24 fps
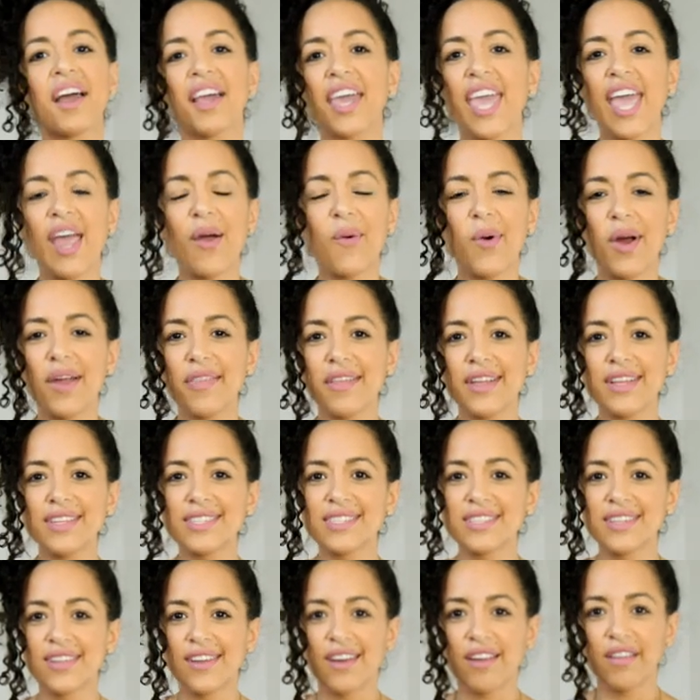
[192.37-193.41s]
Can't wear
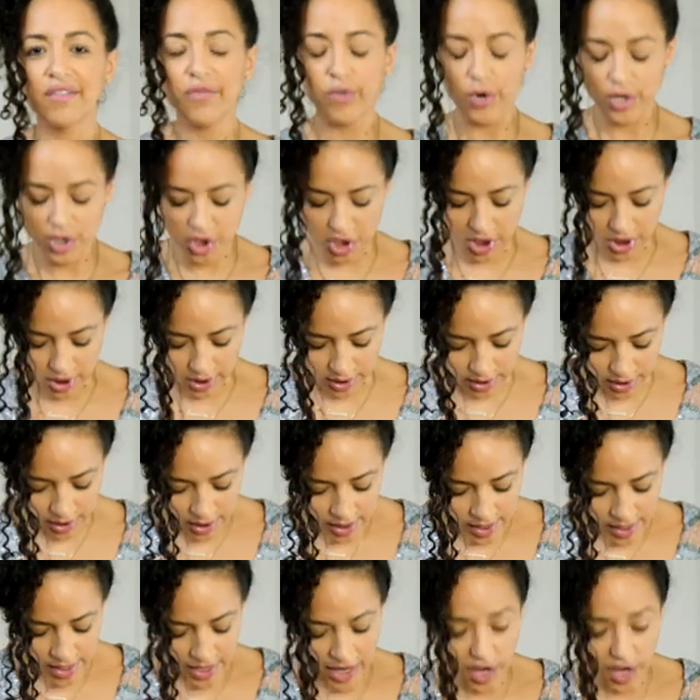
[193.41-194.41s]
this, unfortunately.